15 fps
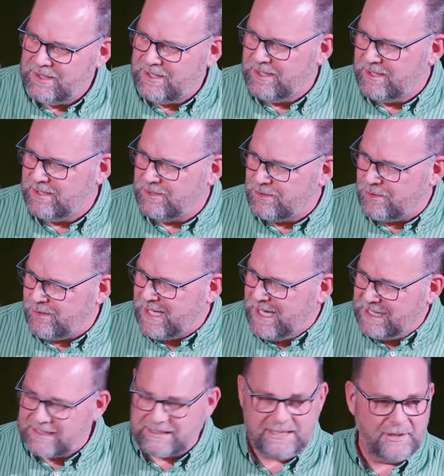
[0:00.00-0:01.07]
the, the
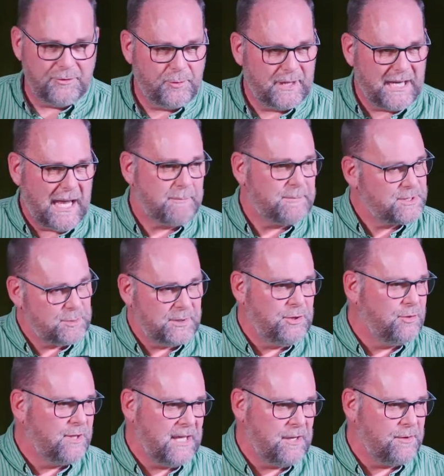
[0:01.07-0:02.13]
reality of what happens
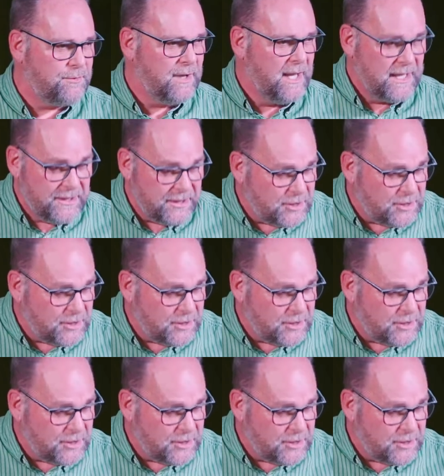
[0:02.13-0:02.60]
when you give,